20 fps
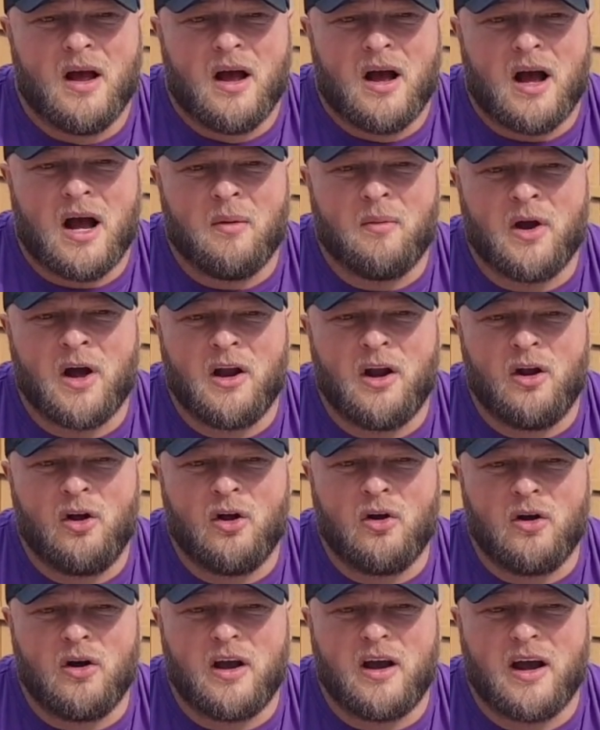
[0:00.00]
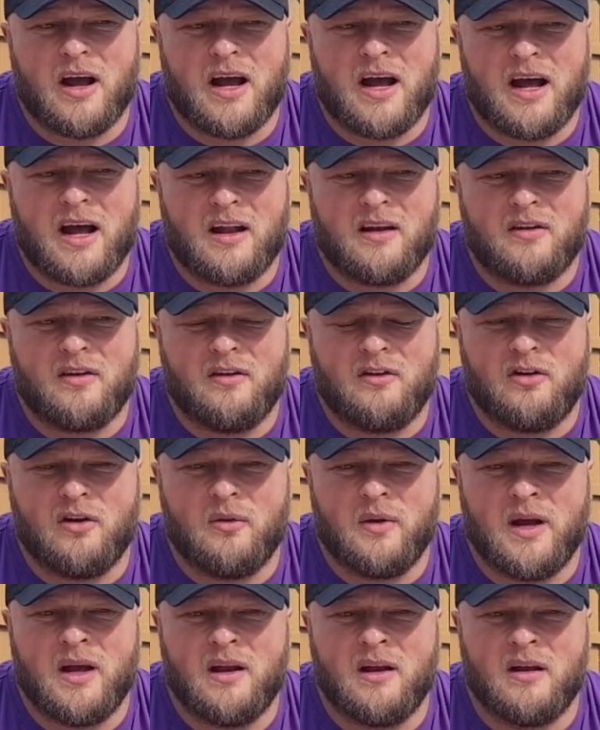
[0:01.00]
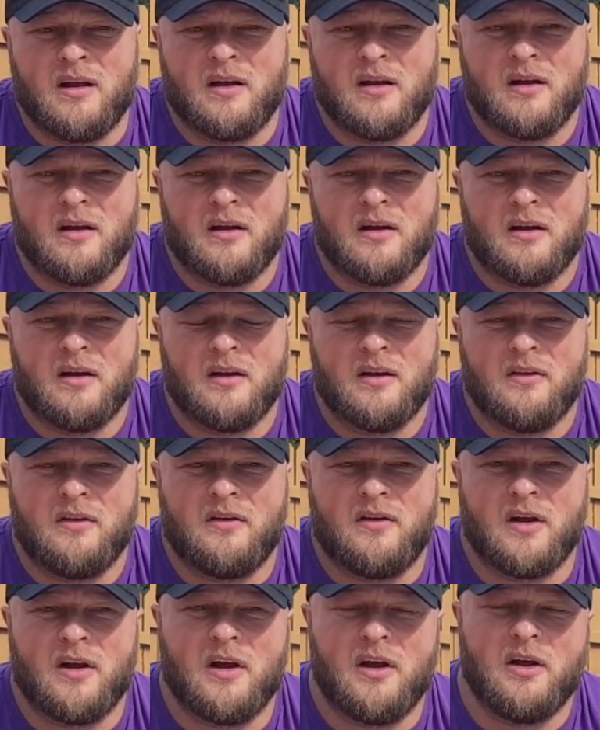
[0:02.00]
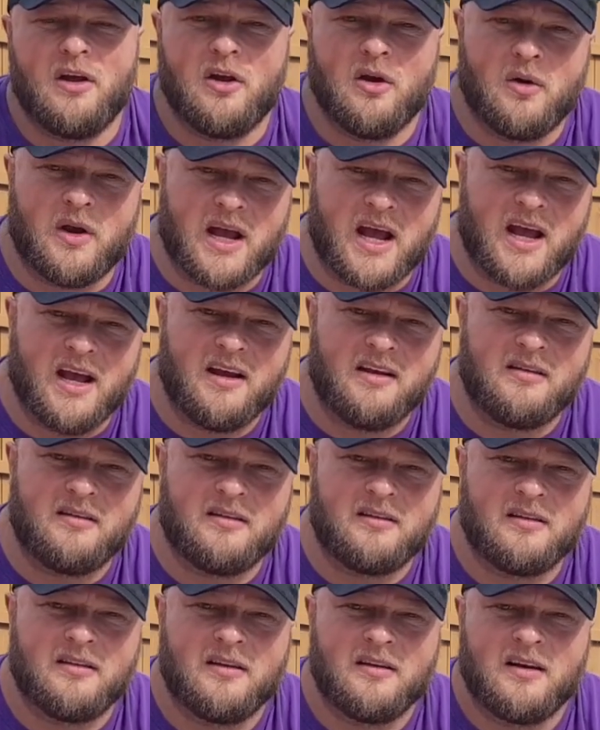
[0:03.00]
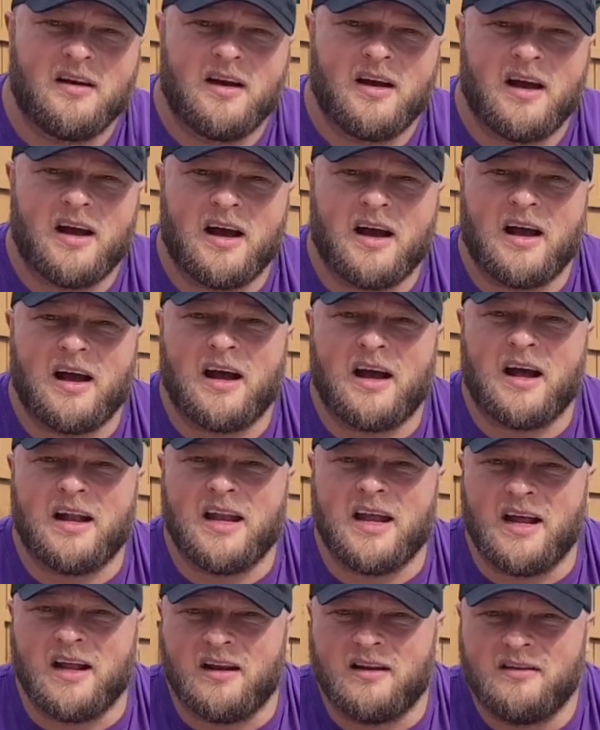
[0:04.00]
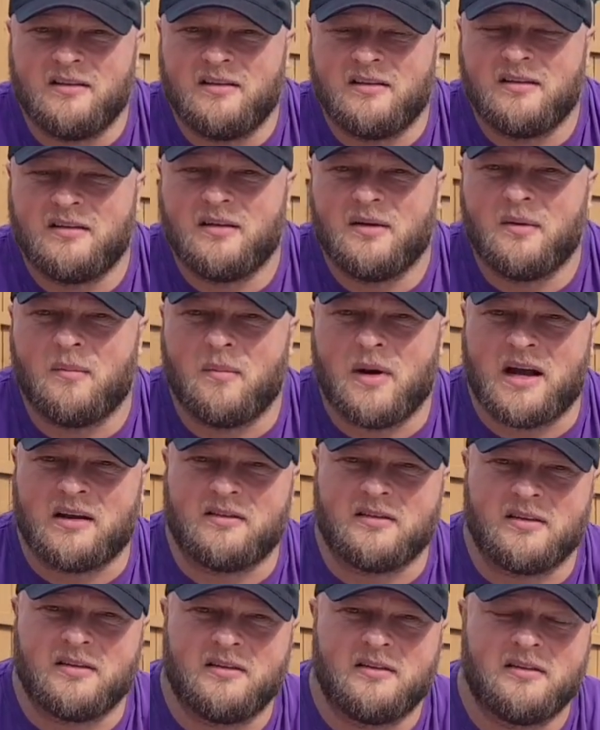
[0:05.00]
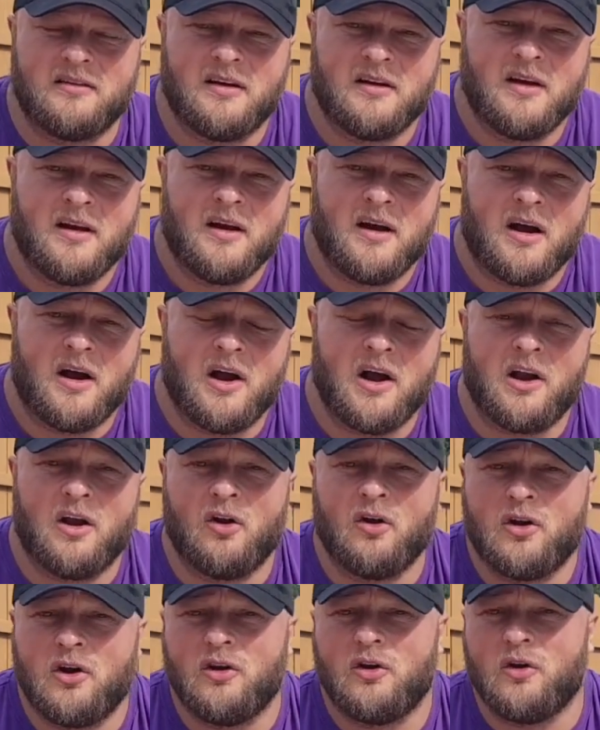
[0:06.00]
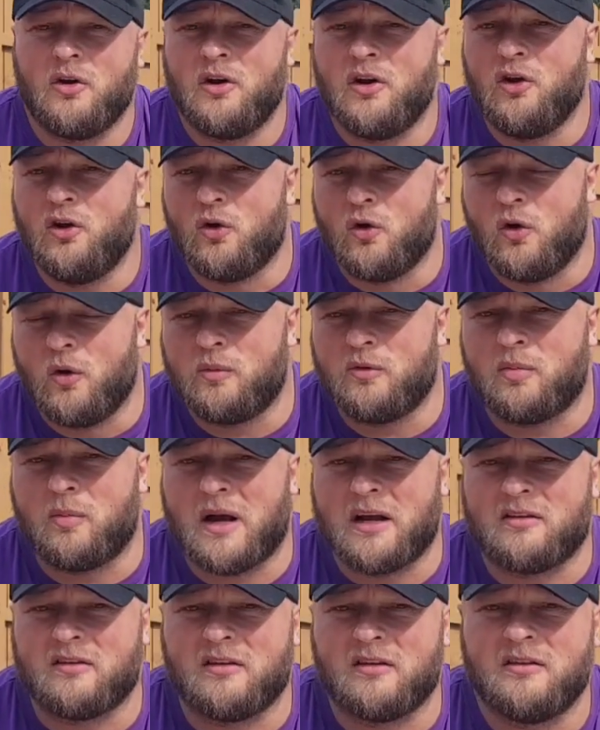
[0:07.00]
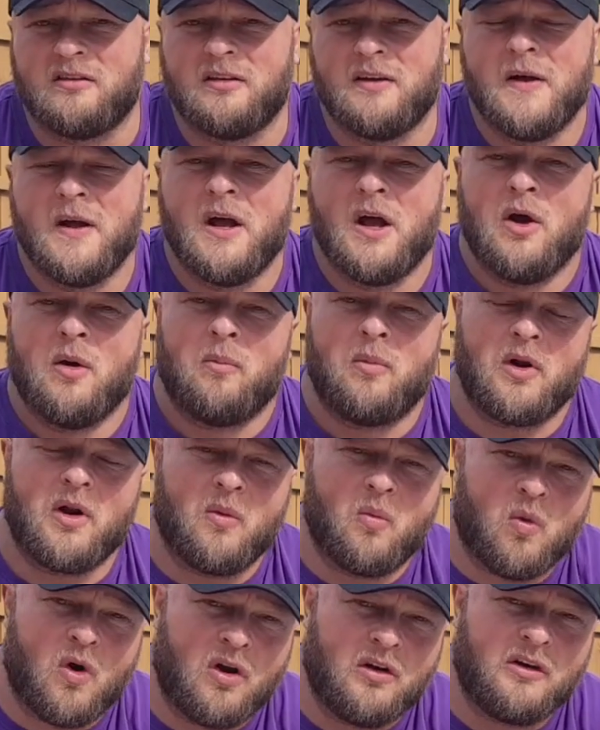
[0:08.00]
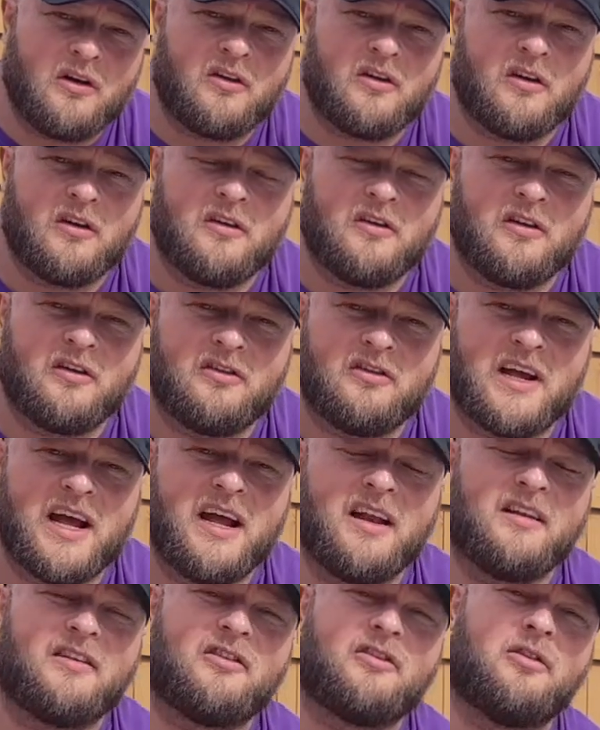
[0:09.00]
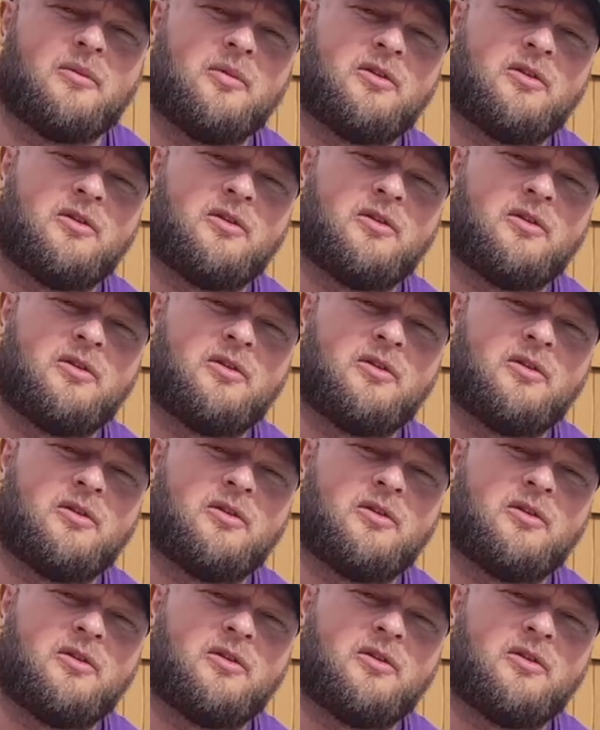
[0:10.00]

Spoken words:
I'm going to look at doing the UK's and England's Masters. I'm going to look at doing the Europe's Masters. But I want to set some